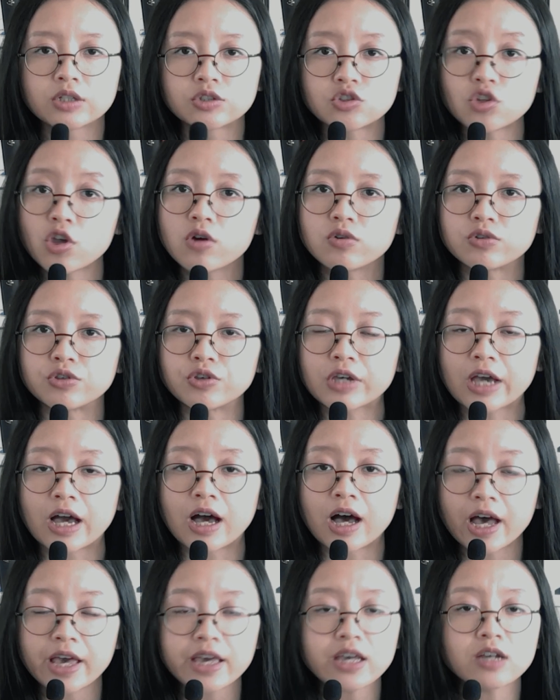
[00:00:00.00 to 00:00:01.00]
No, you can
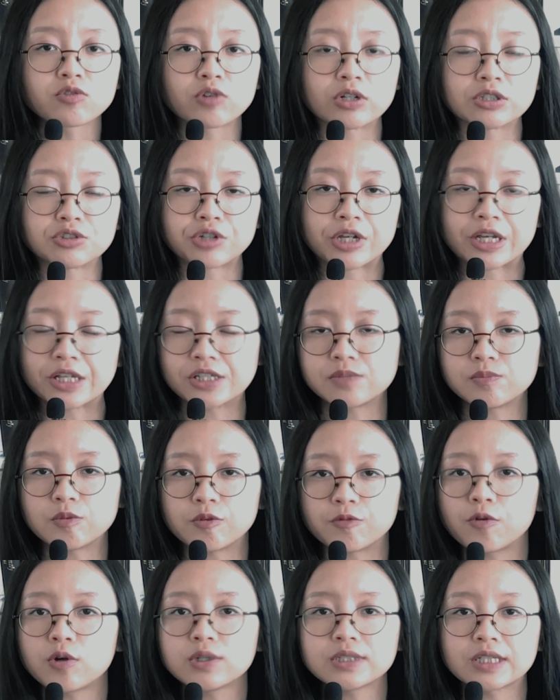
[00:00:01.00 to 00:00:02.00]
hire graduates
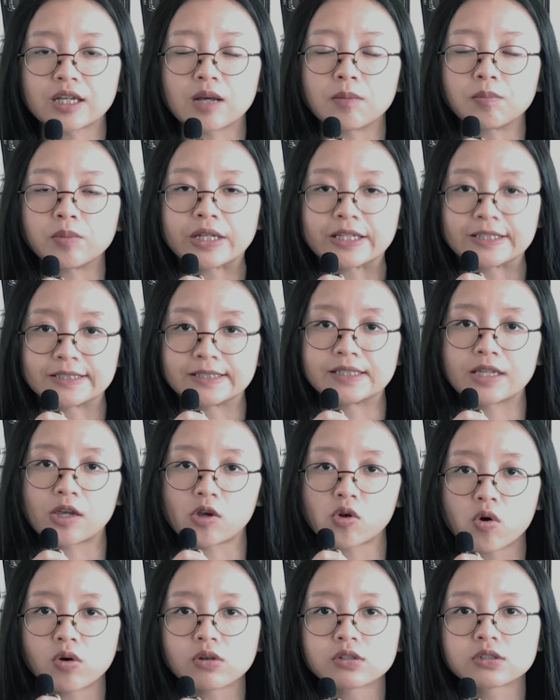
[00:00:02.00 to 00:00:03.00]
before they complete their
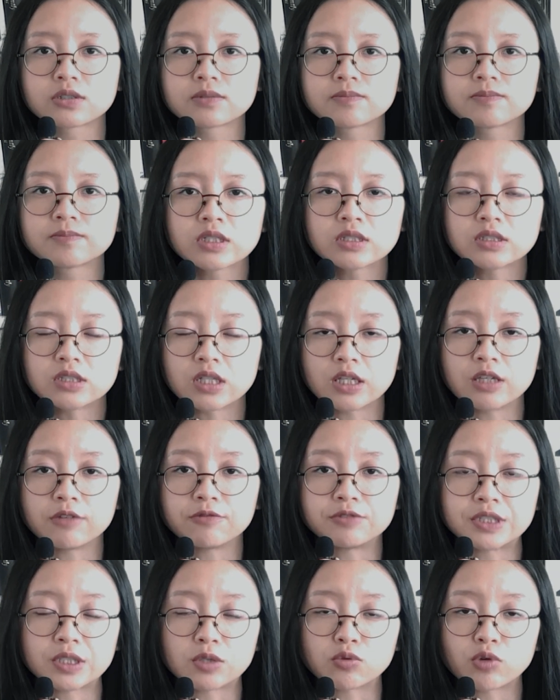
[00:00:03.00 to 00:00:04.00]
course.
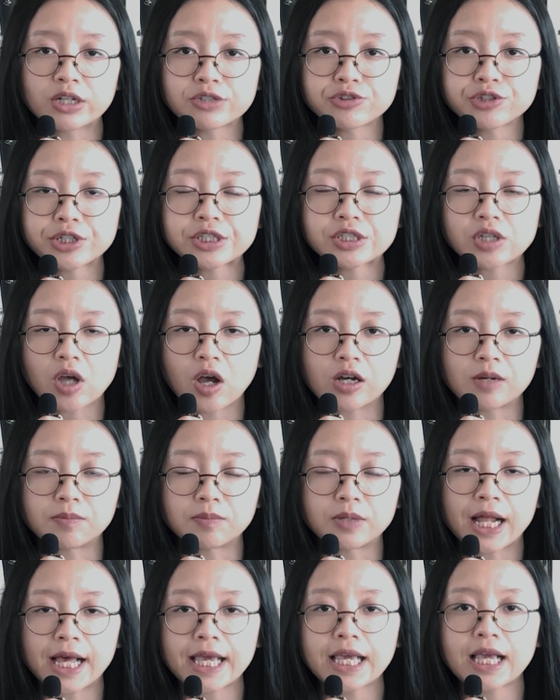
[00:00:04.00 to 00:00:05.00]
If the graduates are
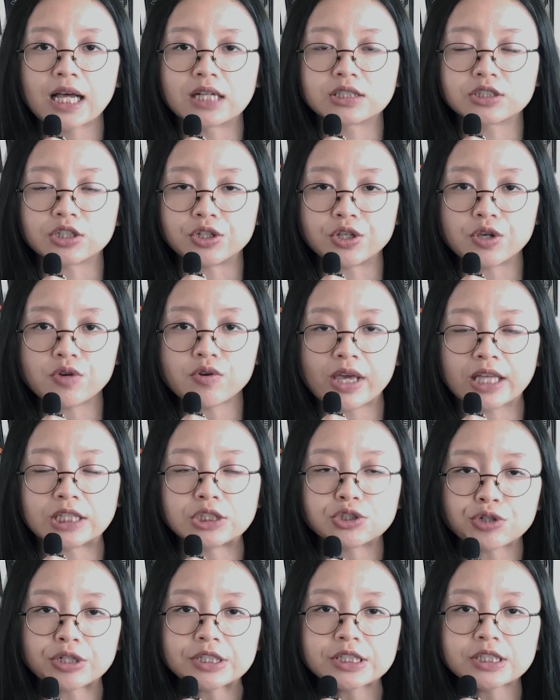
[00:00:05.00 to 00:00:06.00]
applying as a new
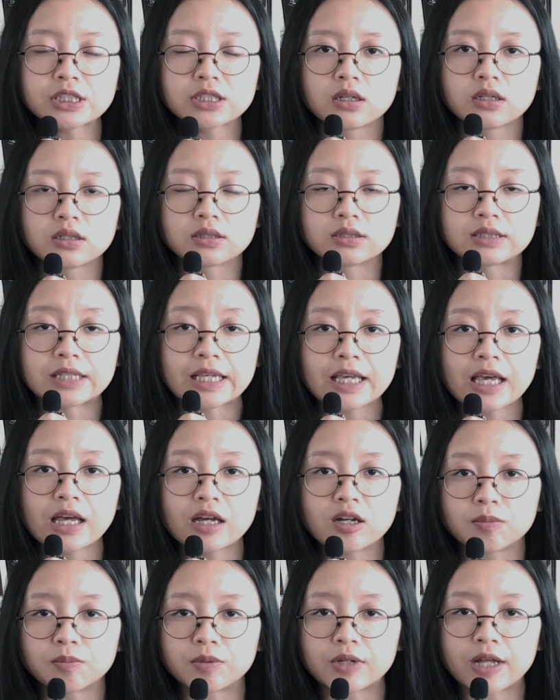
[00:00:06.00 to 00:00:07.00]
entrant, they can
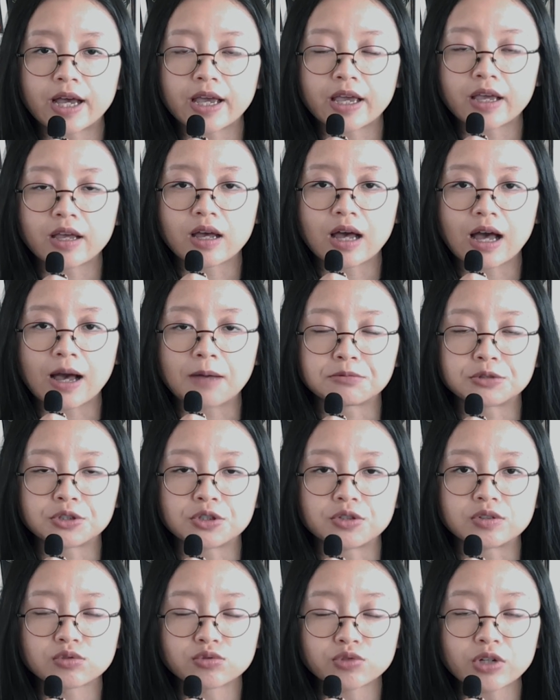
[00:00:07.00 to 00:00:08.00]
apply up
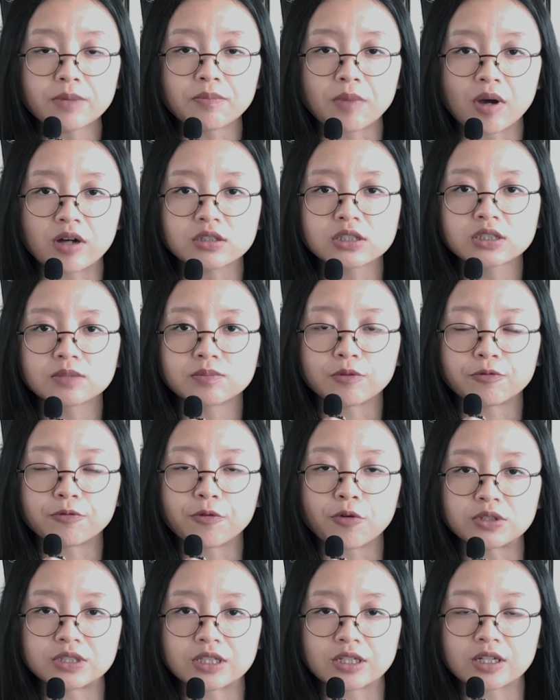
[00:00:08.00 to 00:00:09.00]
to 3 months
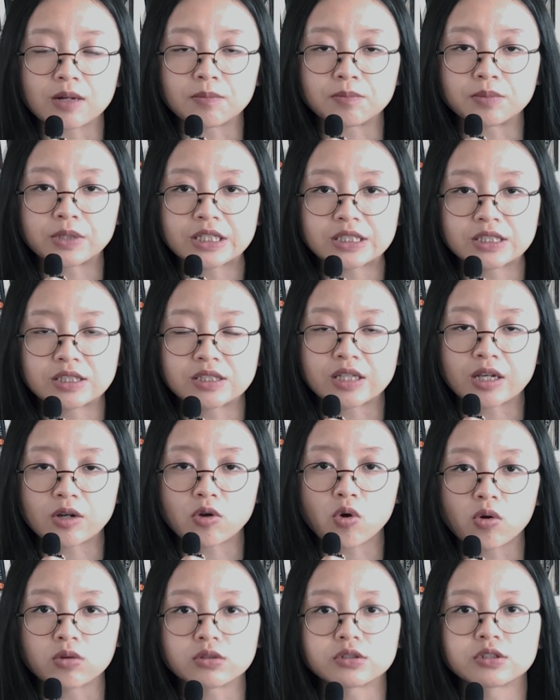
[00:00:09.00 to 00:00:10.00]
before they complete their
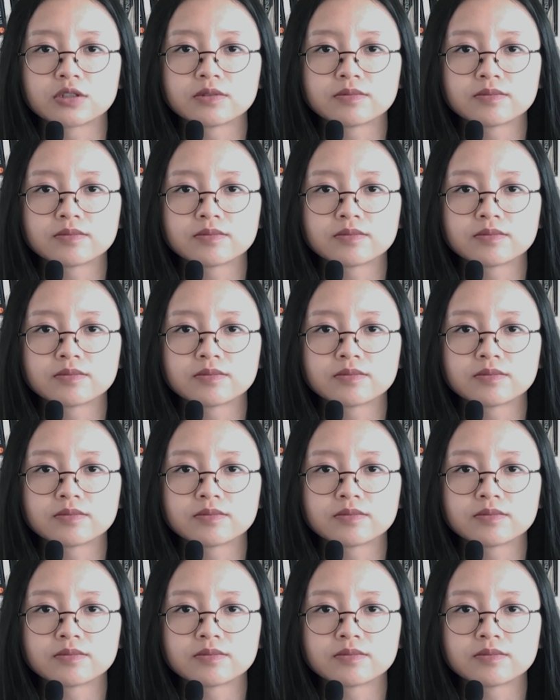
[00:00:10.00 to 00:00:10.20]
course,